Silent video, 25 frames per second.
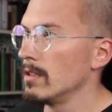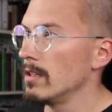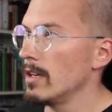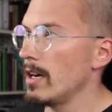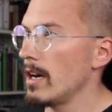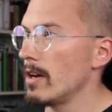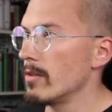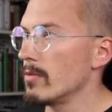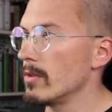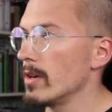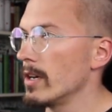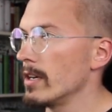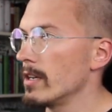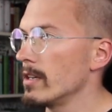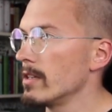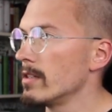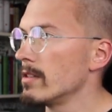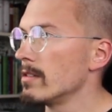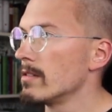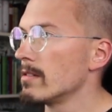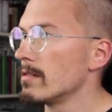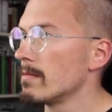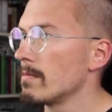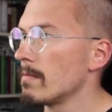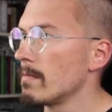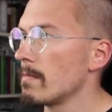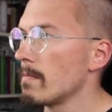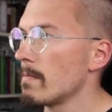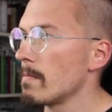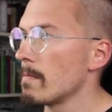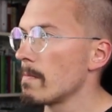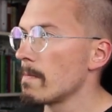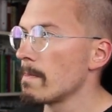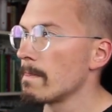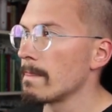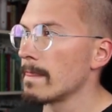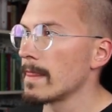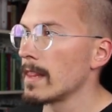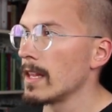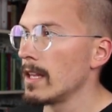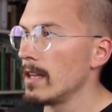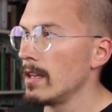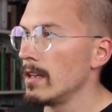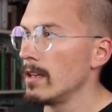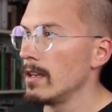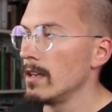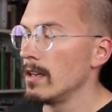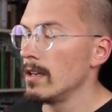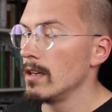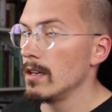and run it,
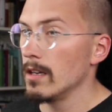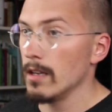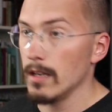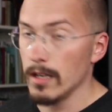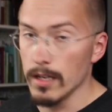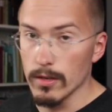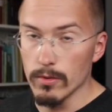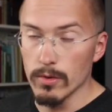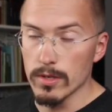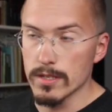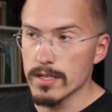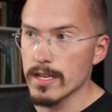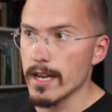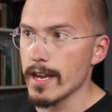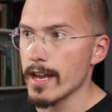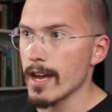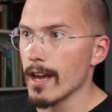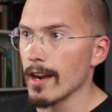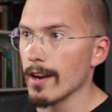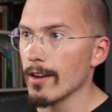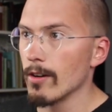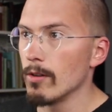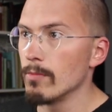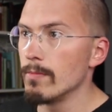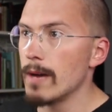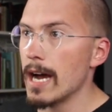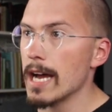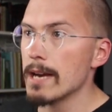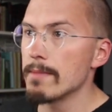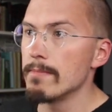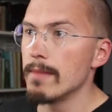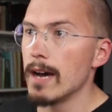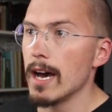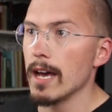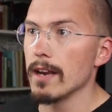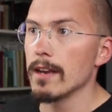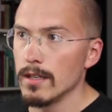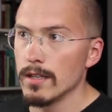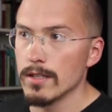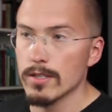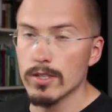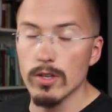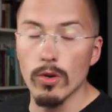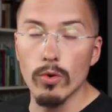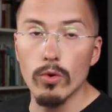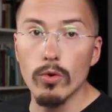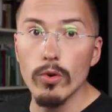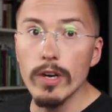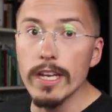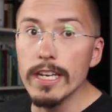it will say hello Batman. So
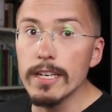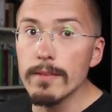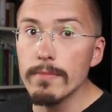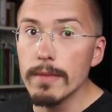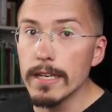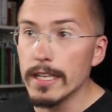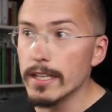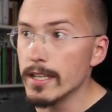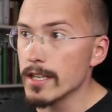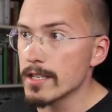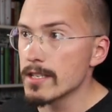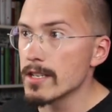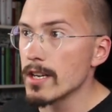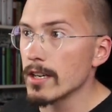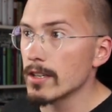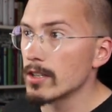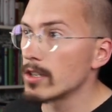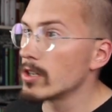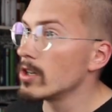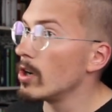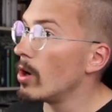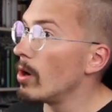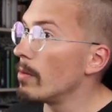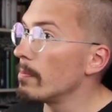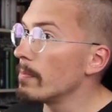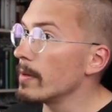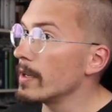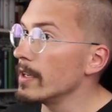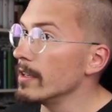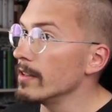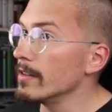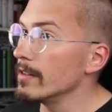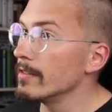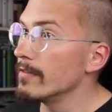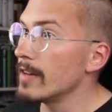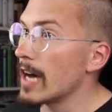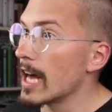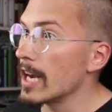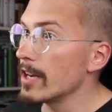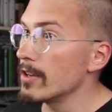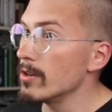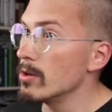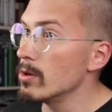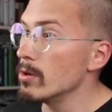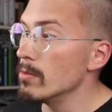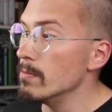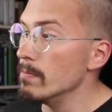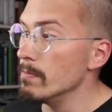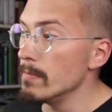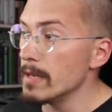GreetMe does not copy the value
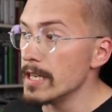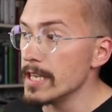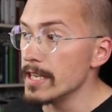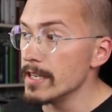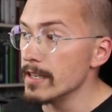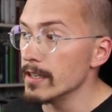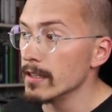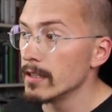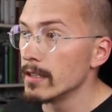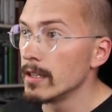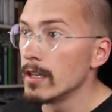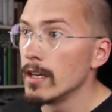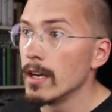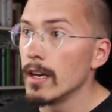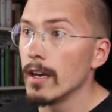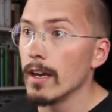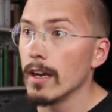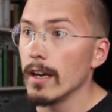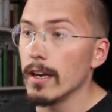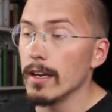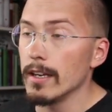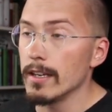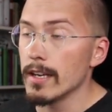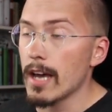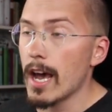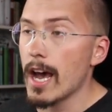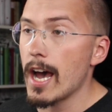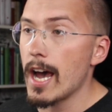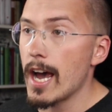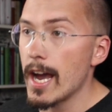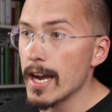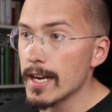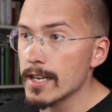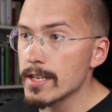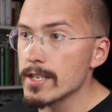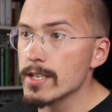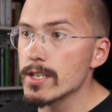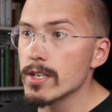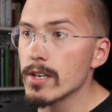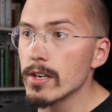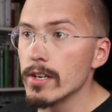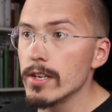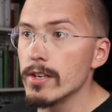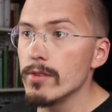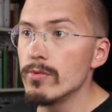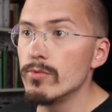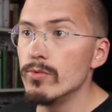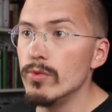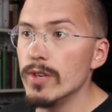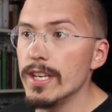of me. It actually
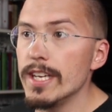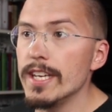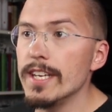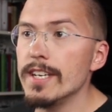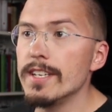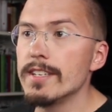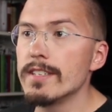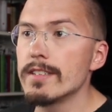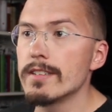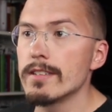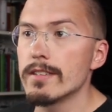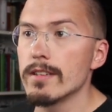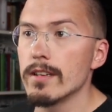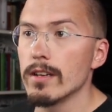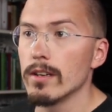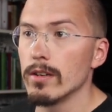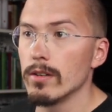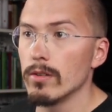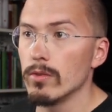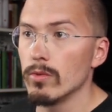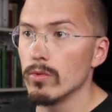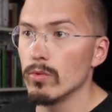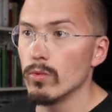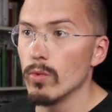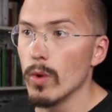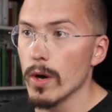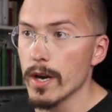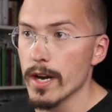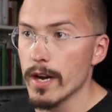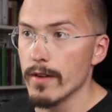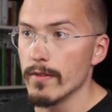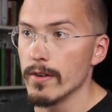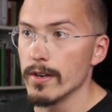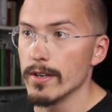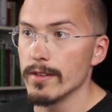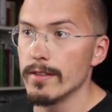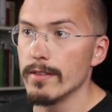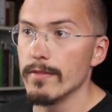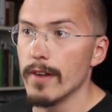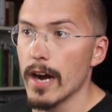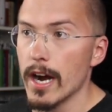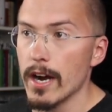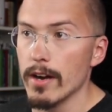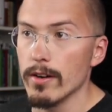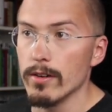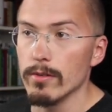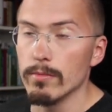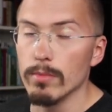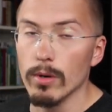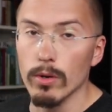reads whatever the
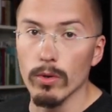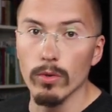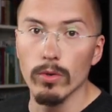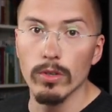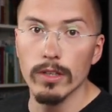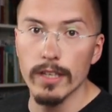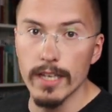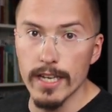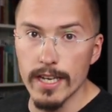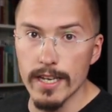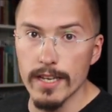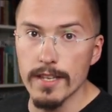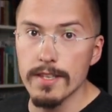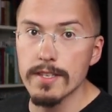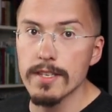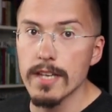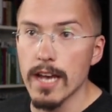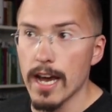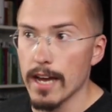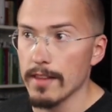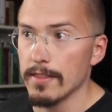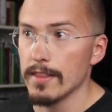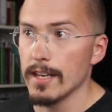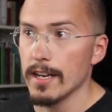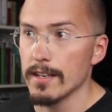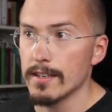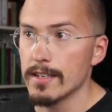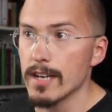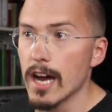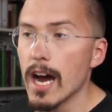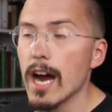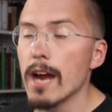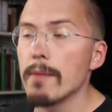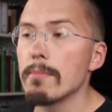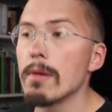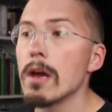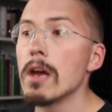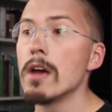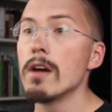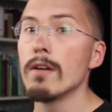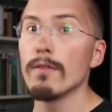variable is at that time